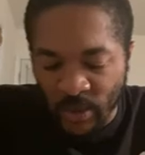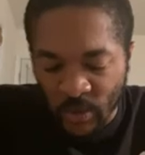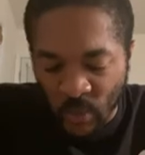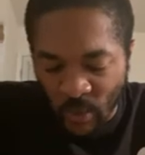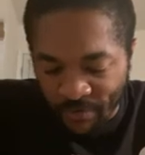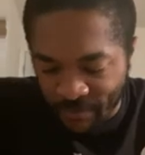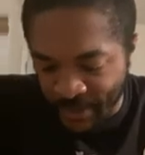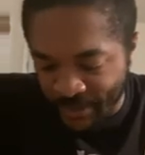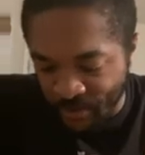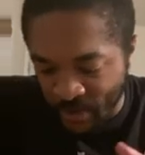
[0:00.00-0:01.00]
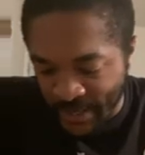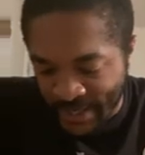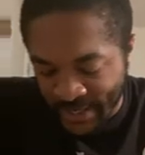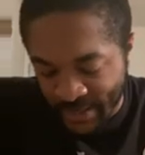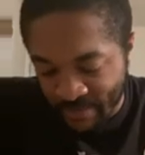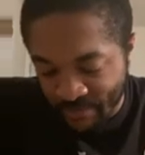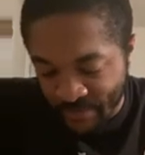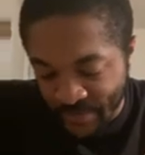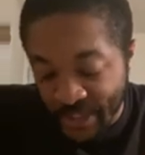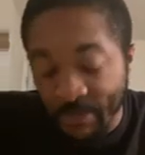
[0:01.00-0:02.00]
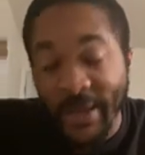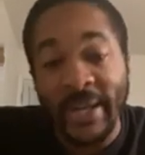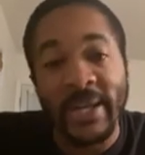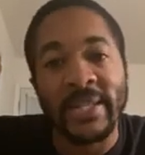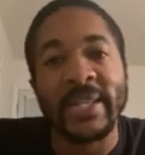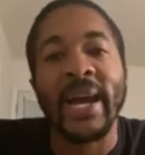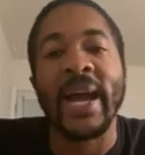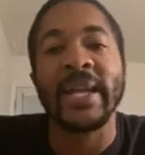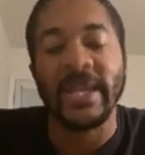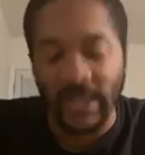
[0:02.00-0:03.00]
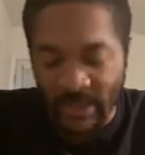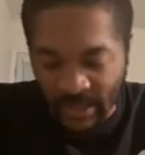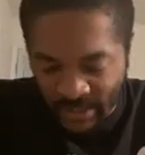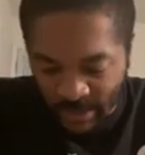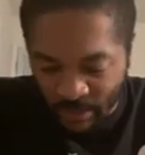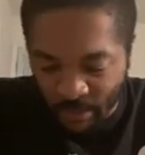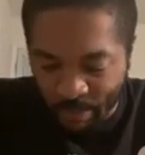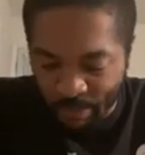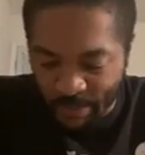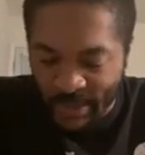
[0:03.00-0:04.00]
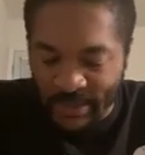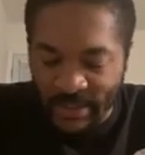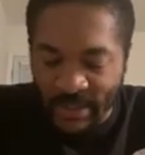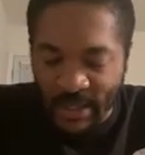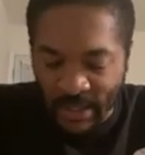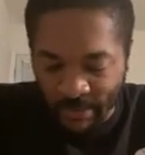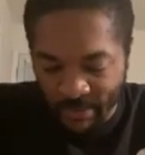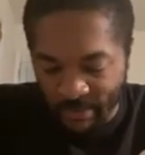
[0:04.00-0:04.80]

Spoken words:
whiffling through the night air, is making a tiny little buzzing humming